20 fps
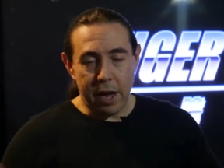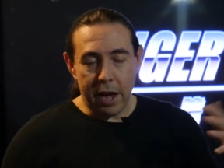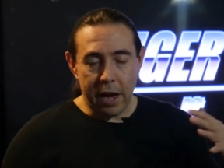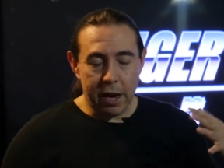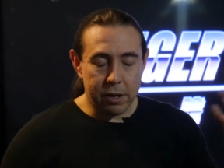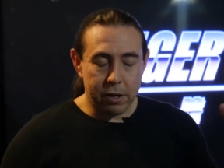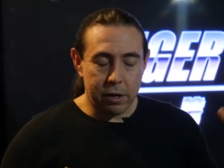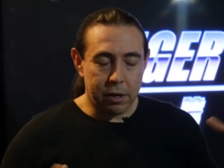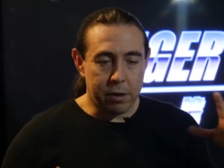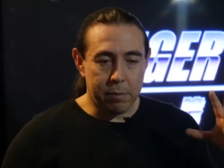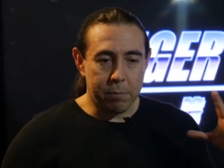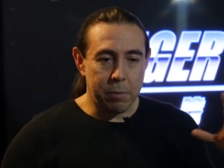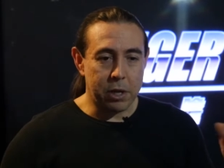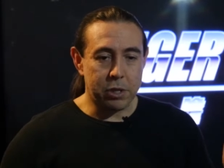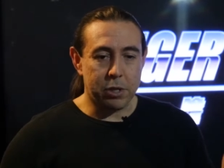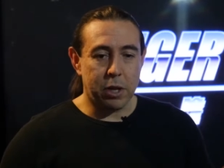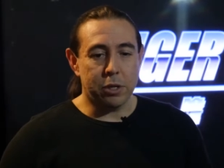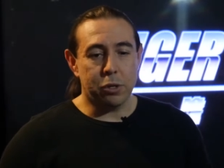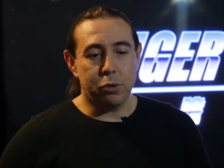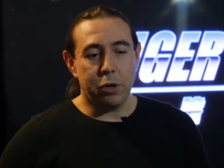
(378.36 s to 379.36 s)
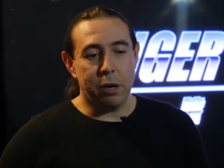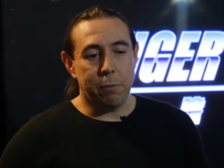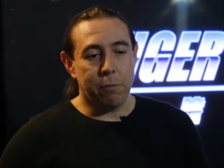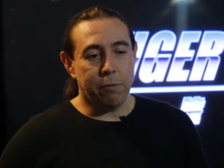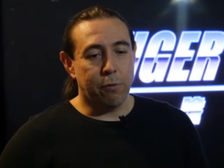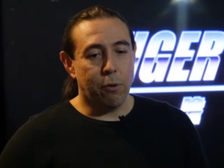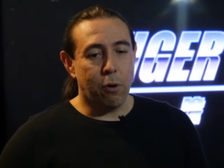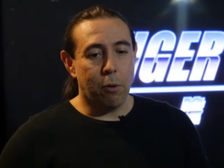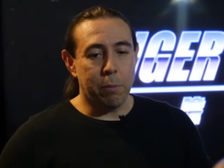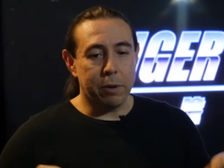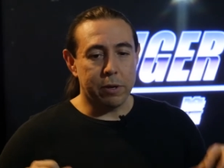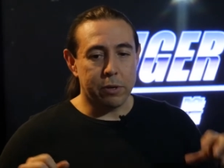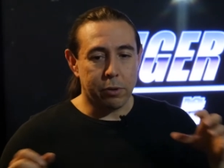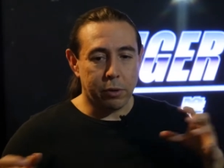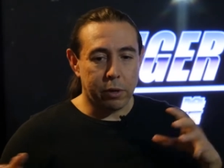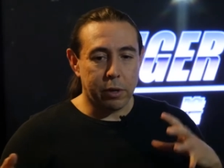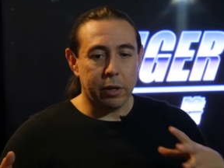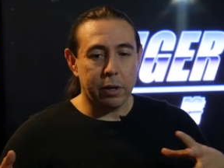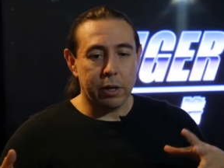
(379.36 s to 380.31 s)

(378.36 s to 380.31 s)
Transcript: had martial arts training before, but to